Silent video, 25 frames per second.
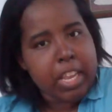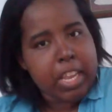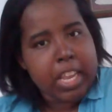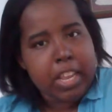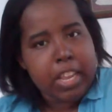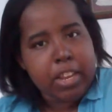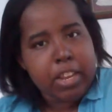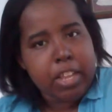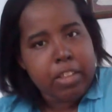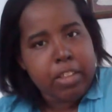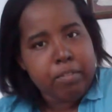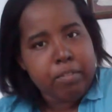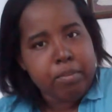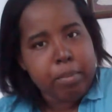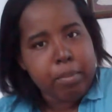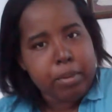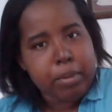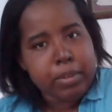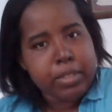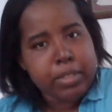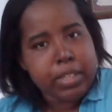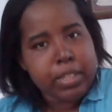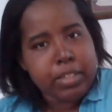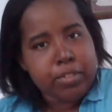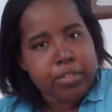hear nothing from her
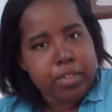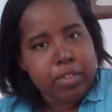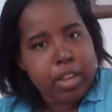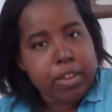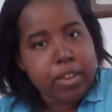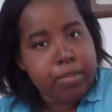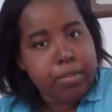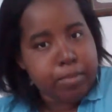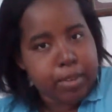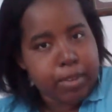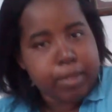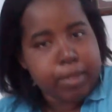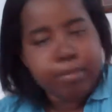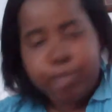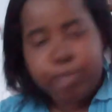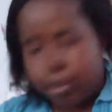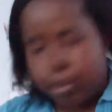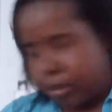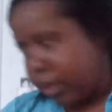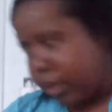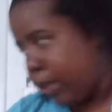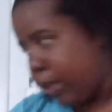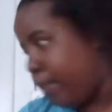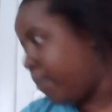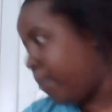since, right? Right,
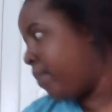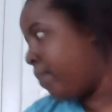okay.